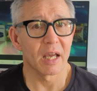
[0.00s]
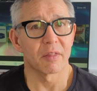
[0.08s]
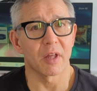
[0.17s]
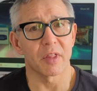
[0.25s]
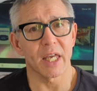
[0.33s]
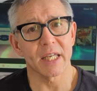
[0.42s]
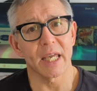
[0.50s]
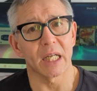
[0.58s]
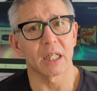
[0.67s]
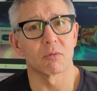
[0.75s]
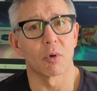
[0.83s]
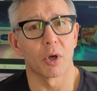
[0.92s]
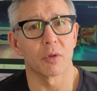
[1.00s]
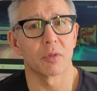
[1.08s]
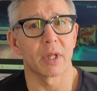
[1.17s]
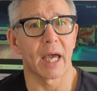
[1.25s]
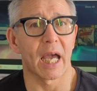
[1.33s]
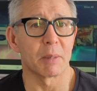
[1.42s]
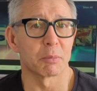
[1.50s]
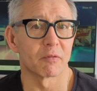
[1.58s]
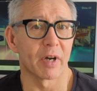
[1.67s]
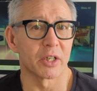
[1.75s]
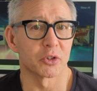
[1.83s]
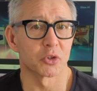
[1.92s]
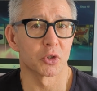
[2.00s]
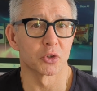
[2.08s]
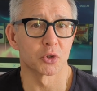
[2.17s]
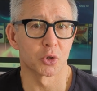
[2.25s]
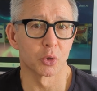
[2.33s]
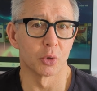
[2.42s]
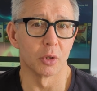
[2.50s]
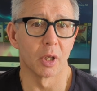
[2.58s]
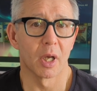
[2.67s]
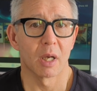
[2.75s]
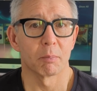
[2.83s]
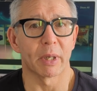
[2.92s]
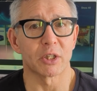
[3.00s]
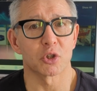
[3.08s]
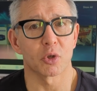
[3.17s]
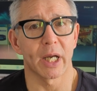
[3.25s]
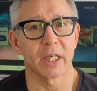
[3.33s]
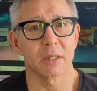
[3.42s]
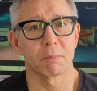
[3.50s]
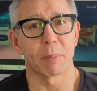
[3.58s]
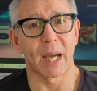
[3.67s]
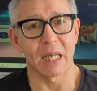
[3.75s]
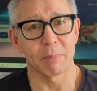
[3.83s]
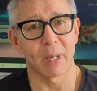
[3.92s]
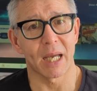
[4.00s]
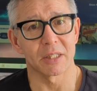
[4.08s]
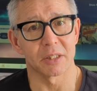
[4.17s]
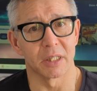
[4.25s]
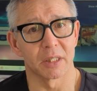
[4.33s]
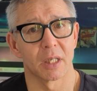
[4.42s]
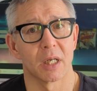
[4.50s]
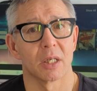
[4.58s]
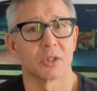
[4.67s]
that they get around the hypervisor's control by trying to bypass it